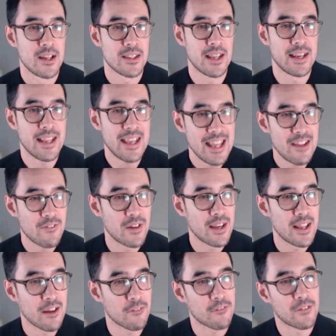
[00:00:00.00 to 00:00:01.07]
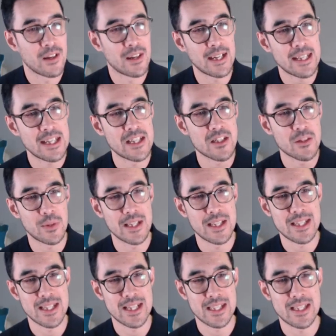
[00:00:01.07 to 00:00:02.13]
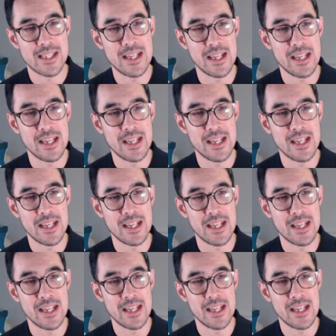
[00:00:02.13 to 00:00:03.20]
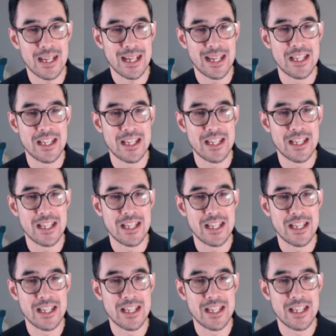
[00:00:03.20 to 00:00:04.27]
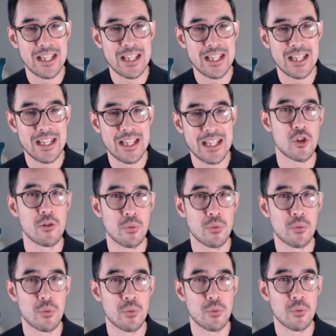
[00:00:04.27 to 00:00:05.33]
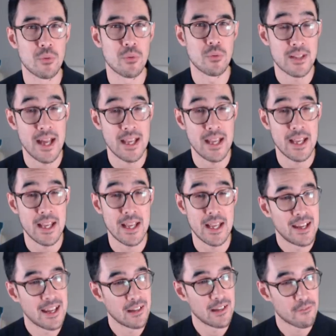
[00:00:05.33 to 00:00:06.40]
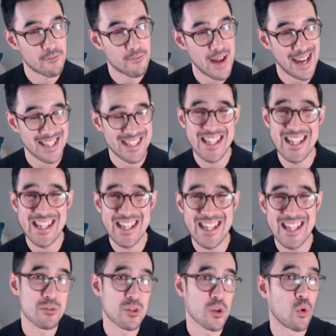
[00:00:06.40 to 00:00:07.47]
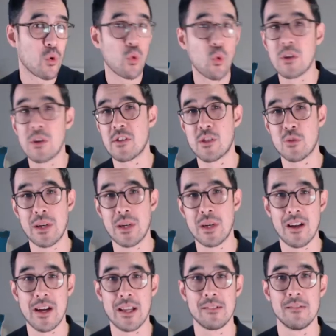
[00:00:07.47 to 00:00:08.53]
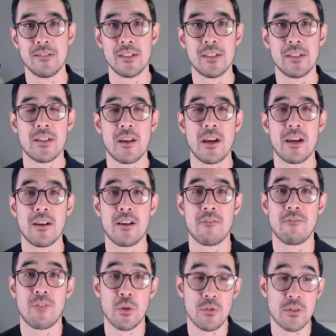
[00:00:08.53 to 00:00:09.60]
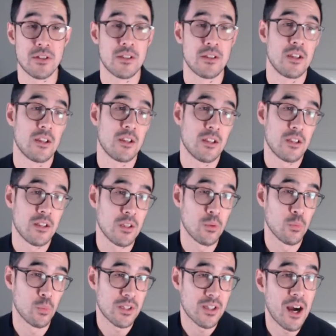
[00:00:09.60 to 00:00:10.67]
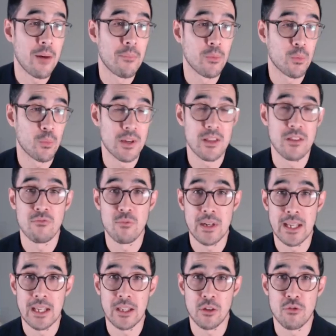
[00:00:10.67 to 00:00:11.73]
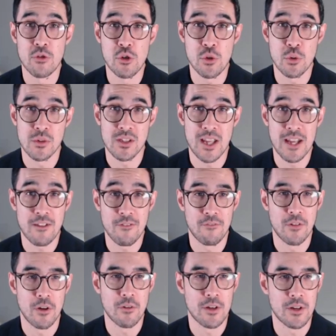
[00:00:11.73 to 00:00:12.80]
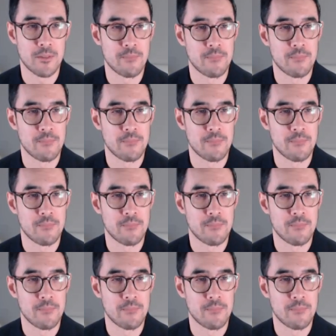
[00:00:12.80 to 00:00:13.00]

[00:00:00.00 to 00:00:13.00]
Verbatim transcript: then even if, like in twenty sixteen, Trump beat Clinton by just a margin of two point two percent, in fact, he claims all of the twenty-nine uh, votes that would come with winning the crucial state of Florida.